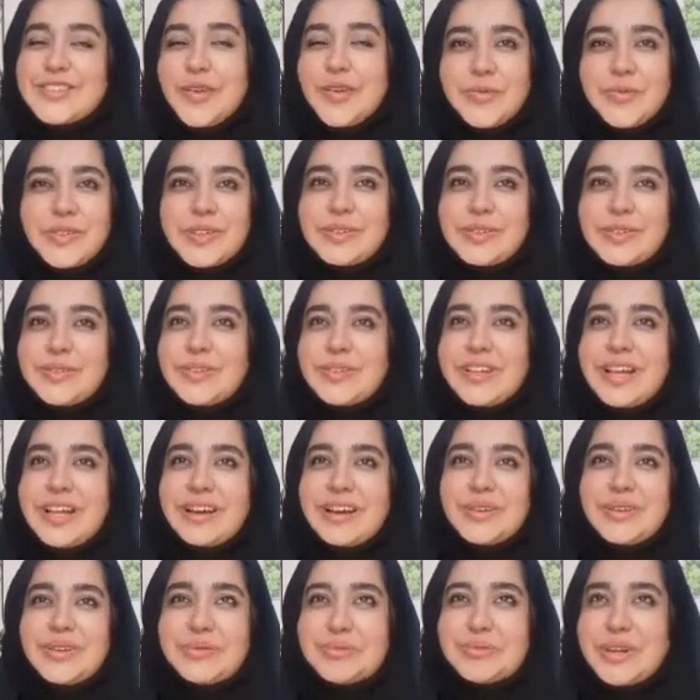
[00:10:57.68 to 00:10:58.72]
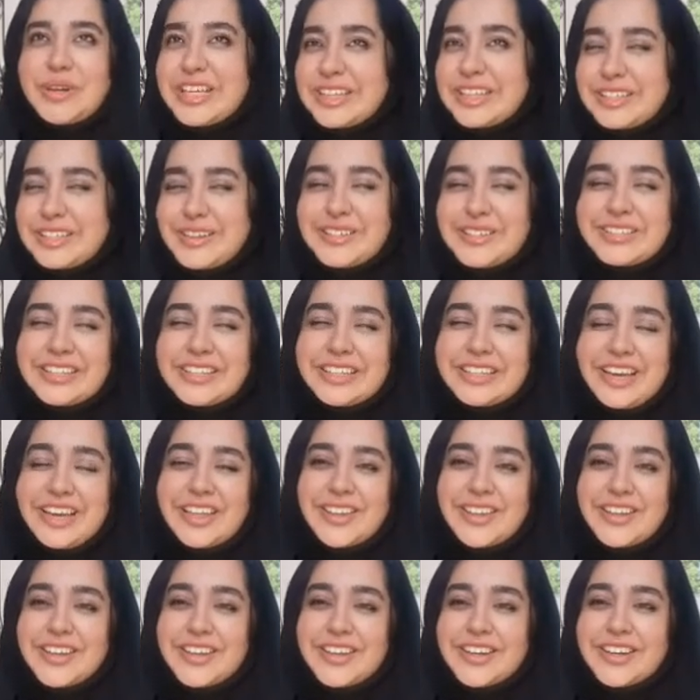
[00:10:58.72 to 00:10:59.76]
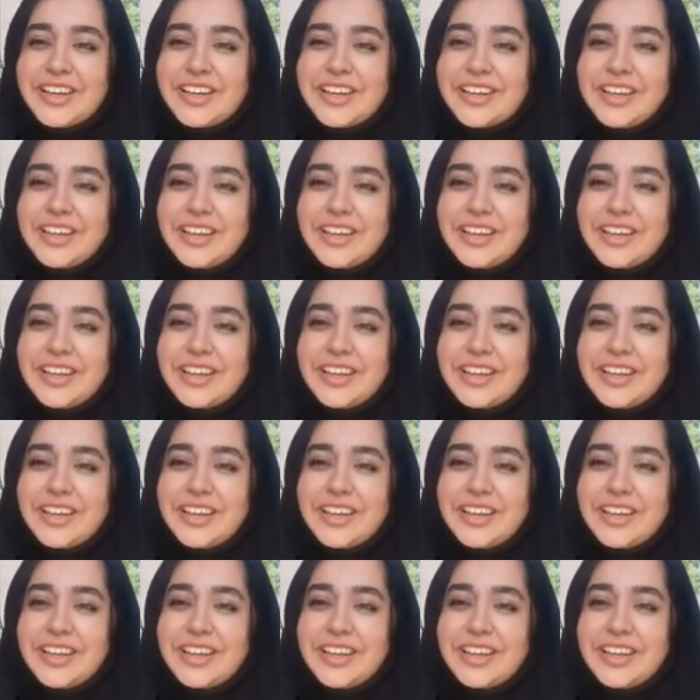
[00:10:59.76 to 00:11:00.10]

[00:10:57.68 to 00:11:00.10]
so beautiful how you bring it all together, and